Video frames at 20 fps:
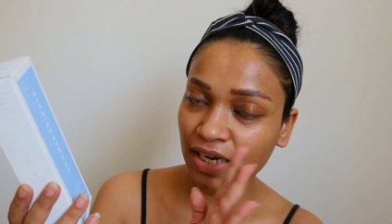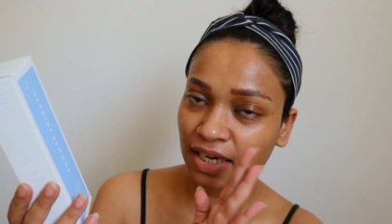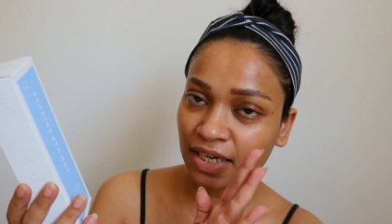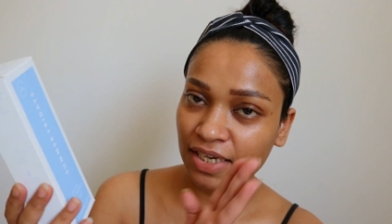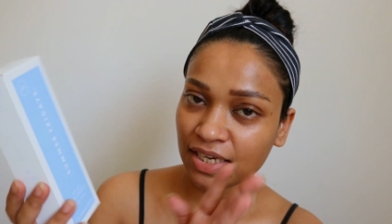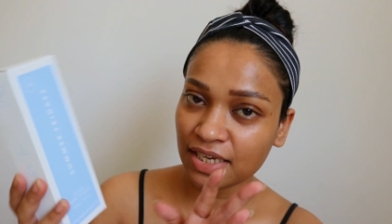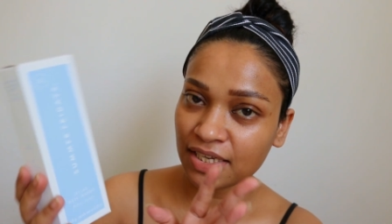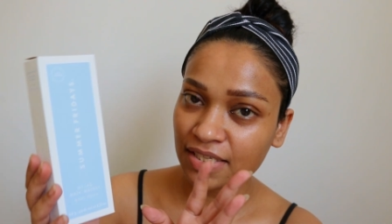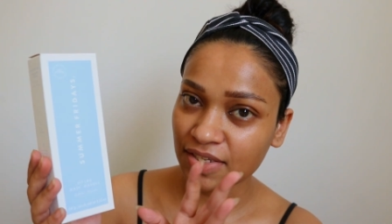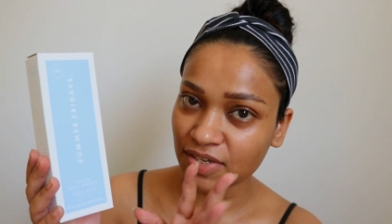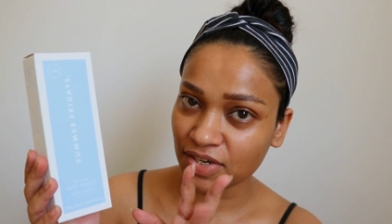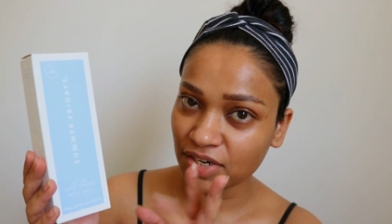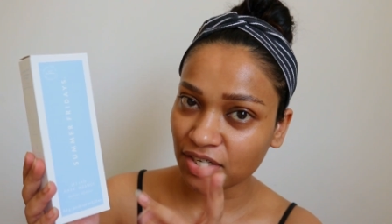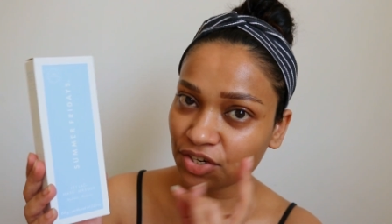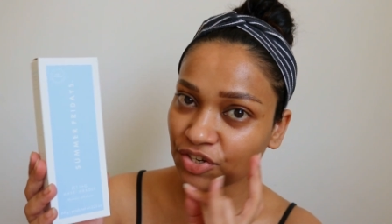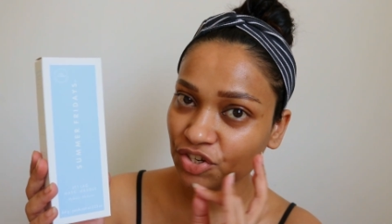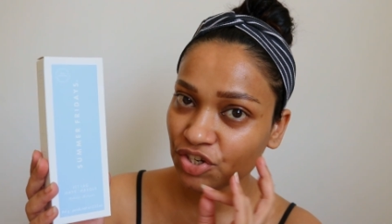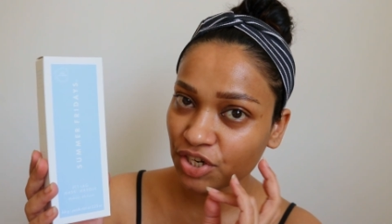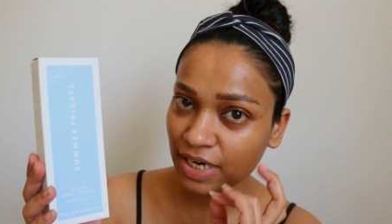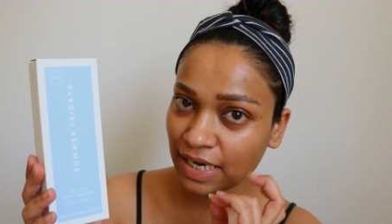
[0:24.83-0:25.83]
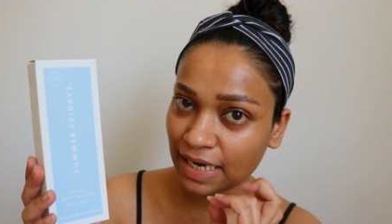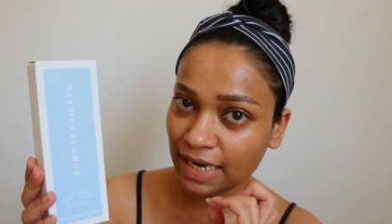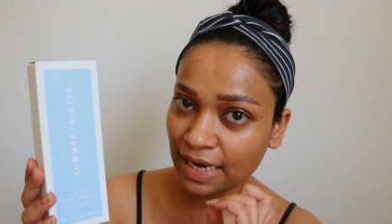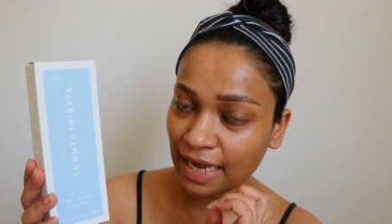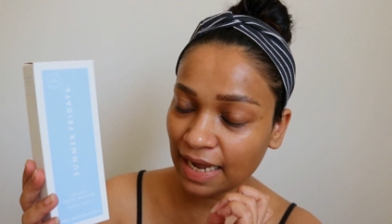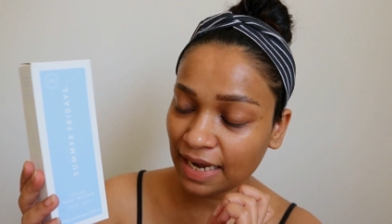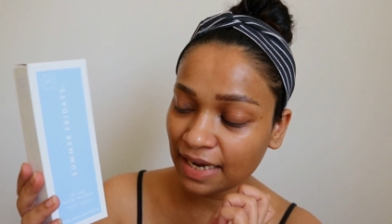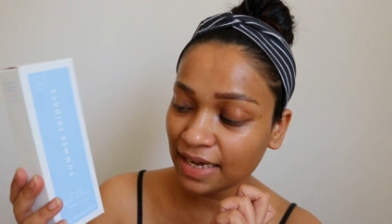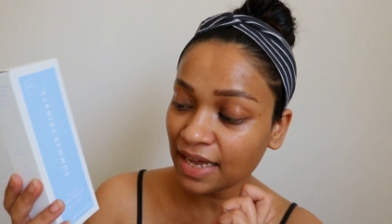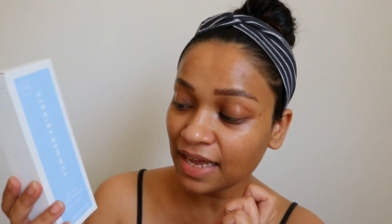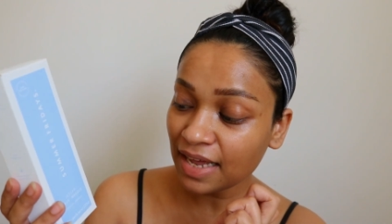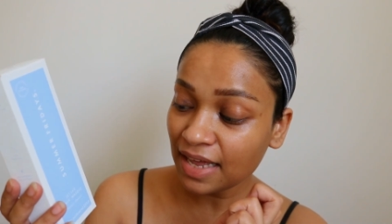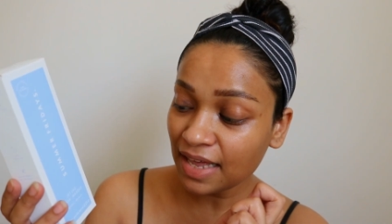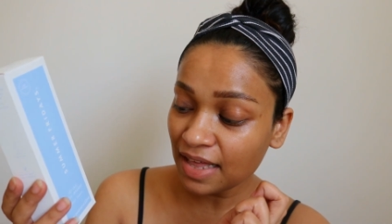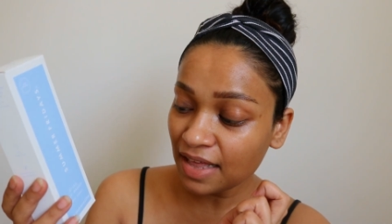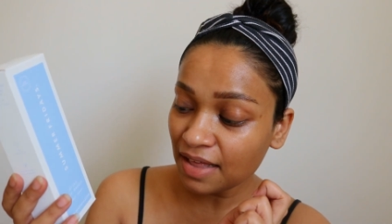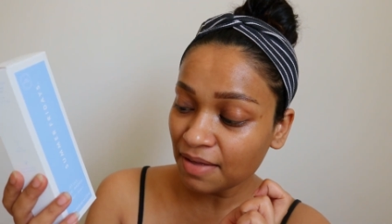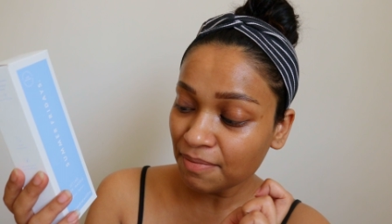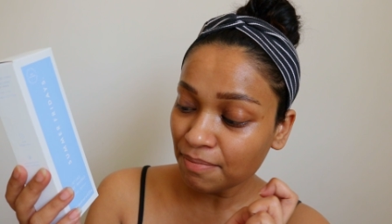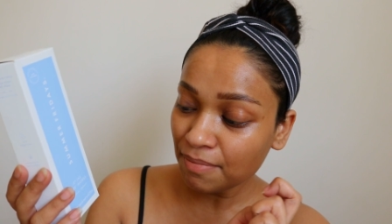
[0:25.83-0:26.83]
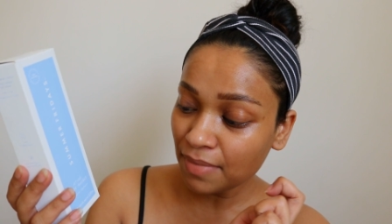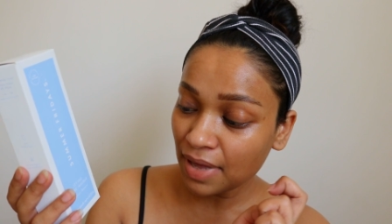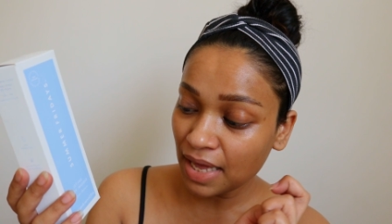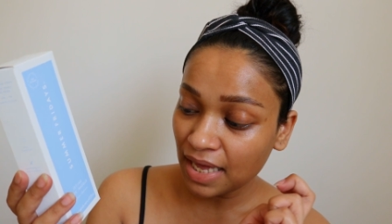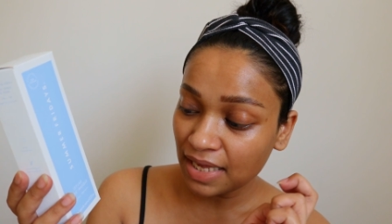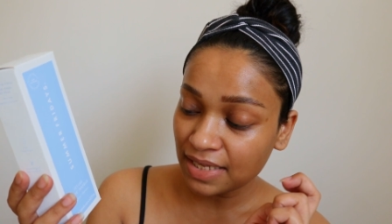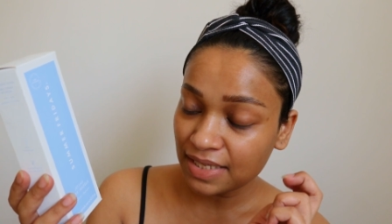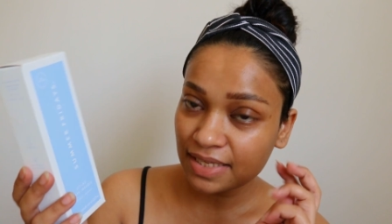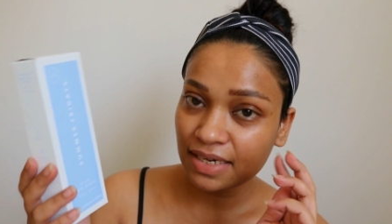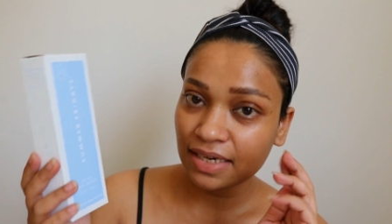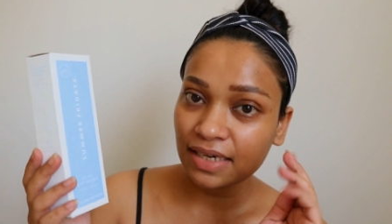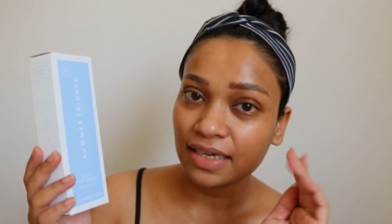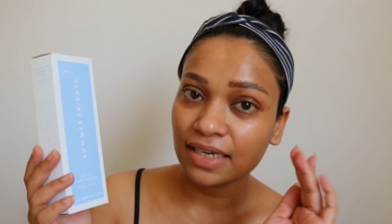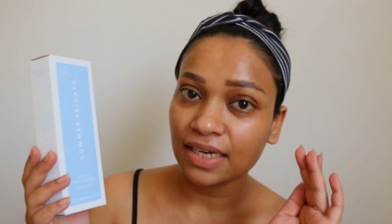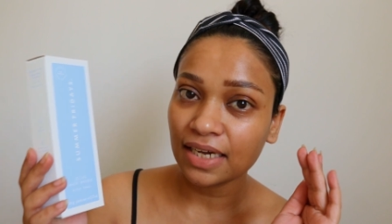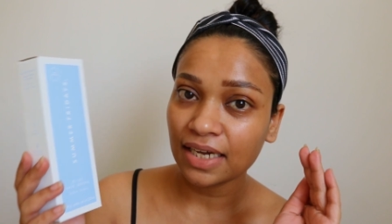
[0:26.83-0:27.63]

It is their Jet Lag Mask.